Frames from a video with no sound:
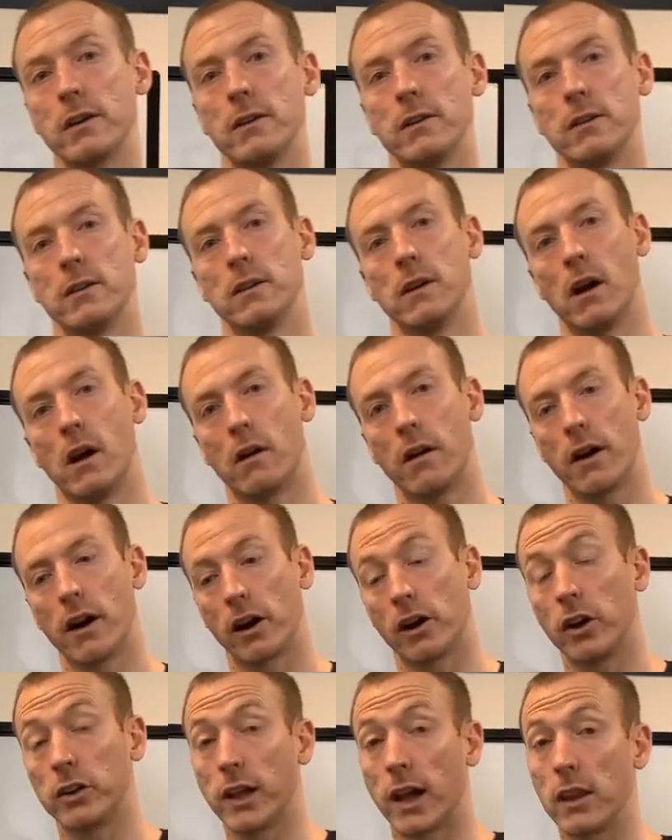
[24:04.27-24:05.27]
All right, I'll
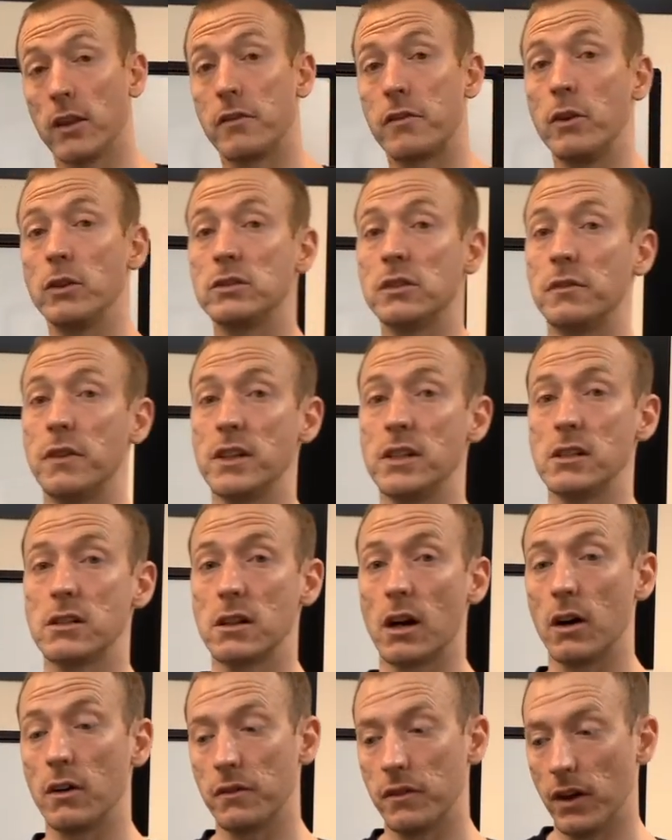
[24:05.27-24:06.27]
go down the fruits and veggies
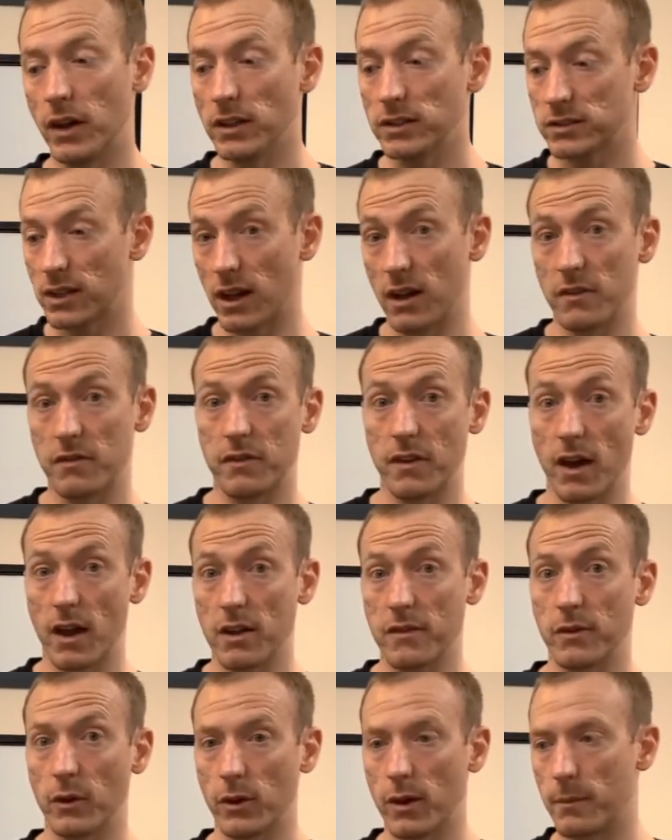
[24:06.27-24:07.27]
aisle first, and I
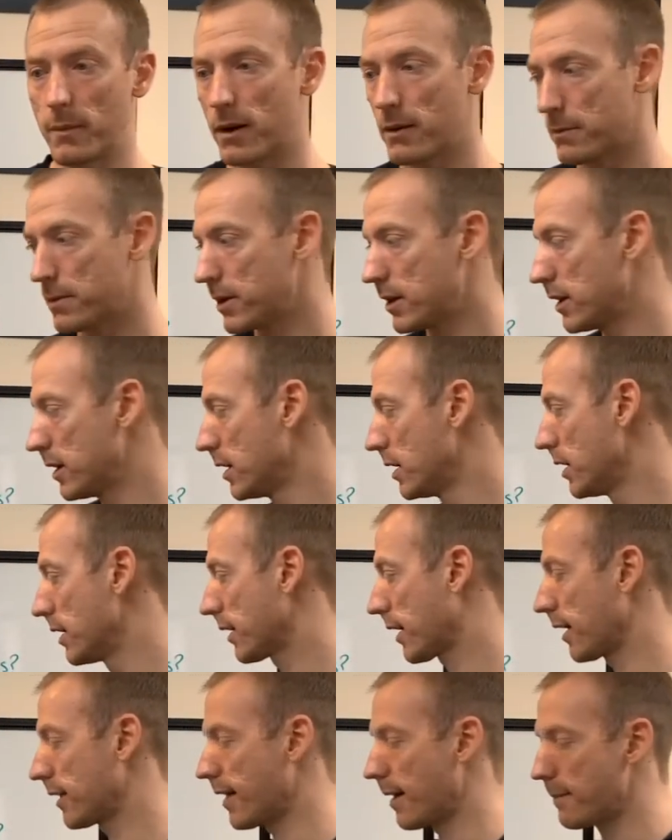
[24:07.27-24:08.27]
fill them up.
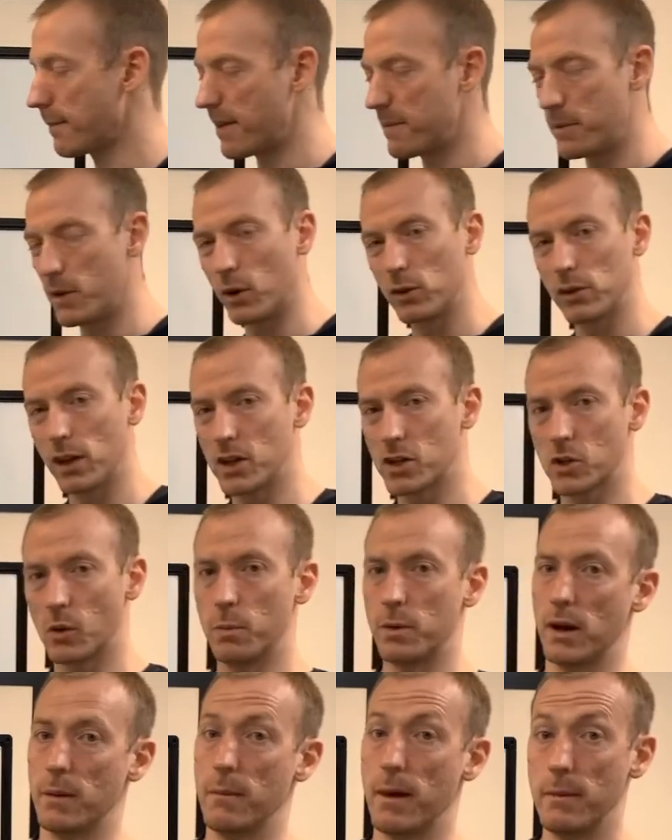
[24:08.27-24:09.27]
Okay, that may be online shopping,
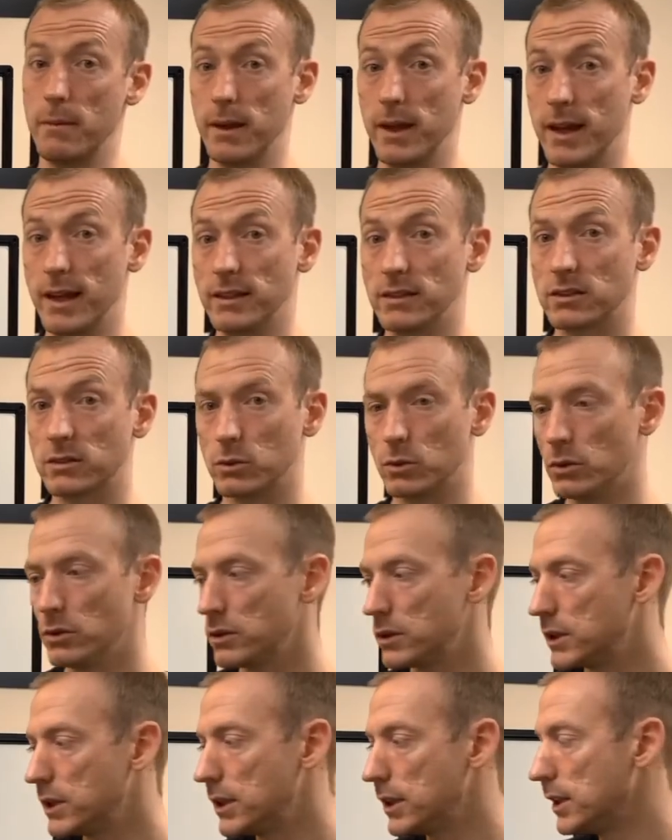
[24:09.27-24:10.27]
it may be in store,
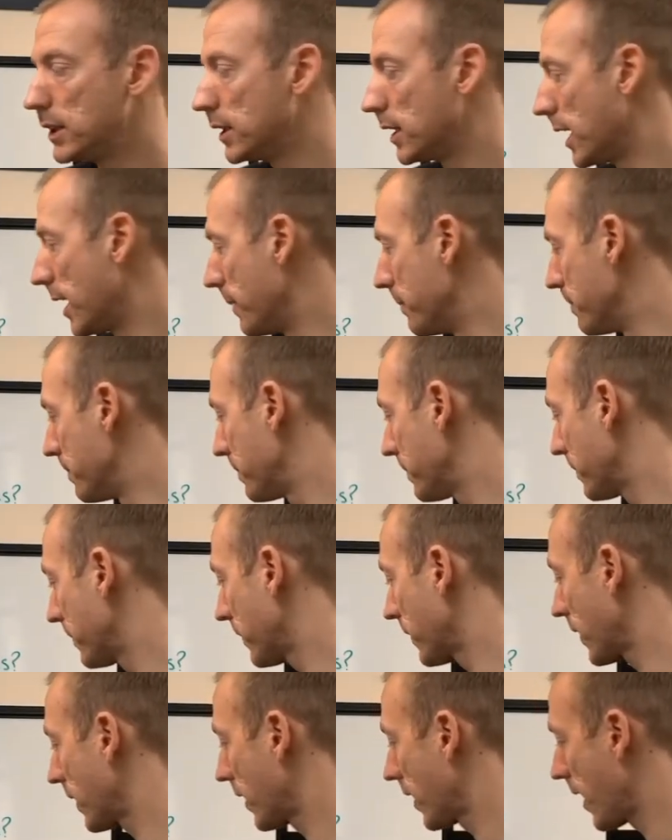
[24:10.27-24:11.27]
and
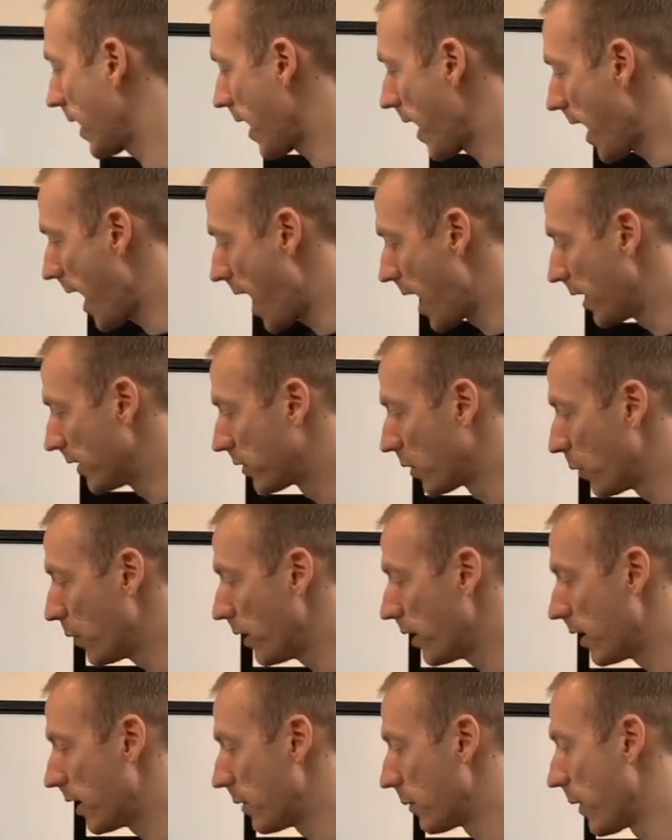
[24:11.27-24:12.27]
I do
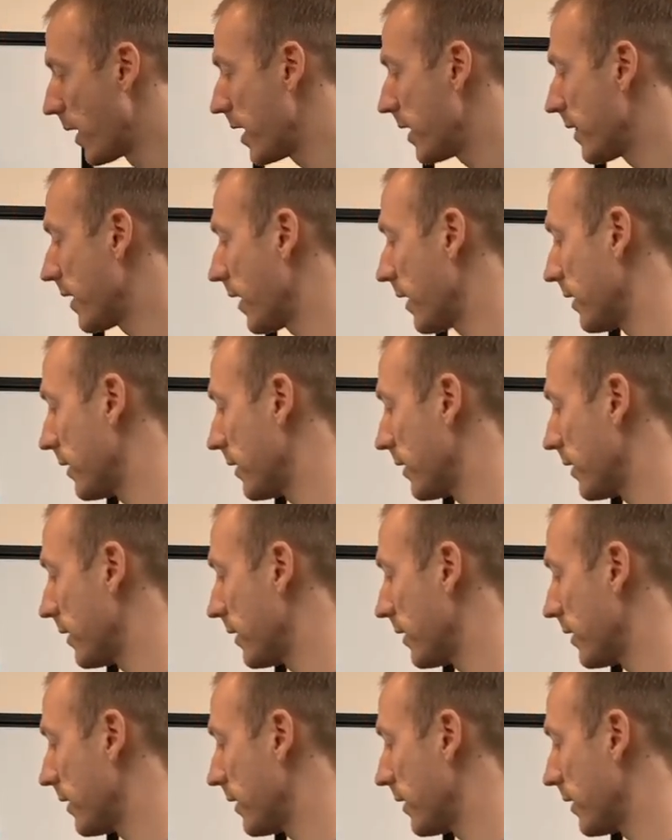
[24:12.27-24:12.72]
it in a way that